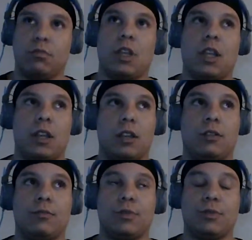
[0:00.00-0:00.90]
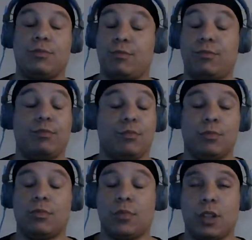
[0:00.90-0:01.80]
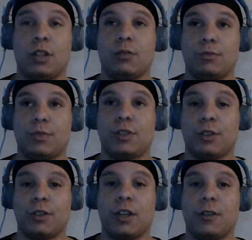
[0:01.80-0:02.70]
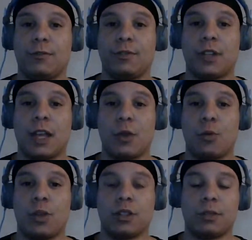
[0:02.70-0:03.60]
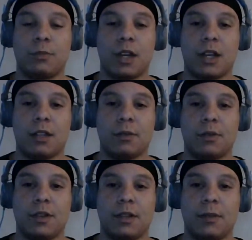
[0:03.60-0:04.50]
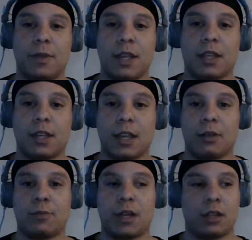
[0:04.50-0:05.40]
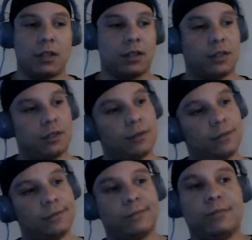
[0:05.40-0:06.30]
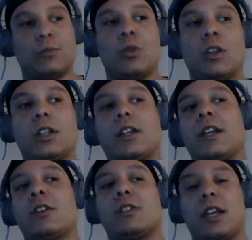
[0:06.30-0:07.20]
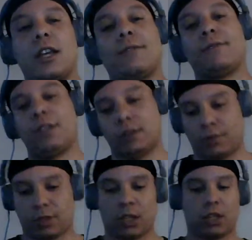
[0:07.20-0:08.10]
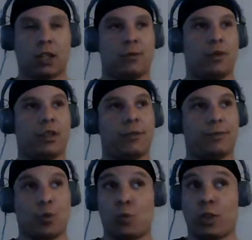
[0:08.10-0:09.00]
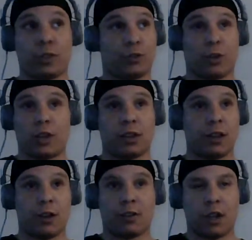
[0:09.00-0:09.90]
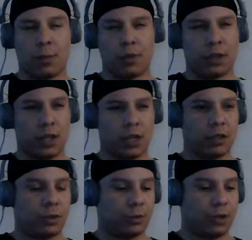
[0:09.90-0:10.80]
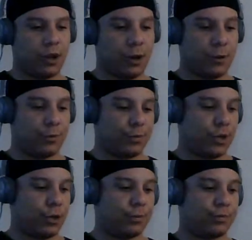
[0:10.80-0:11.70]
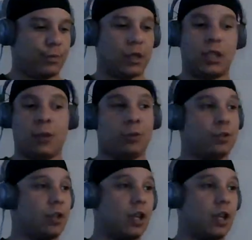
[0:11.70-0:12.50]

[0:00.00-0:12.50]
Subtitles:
and sure enough, that went to my bank account. My one of the accounts I have synced up with it went straight there in a couple of days. It was there, so it was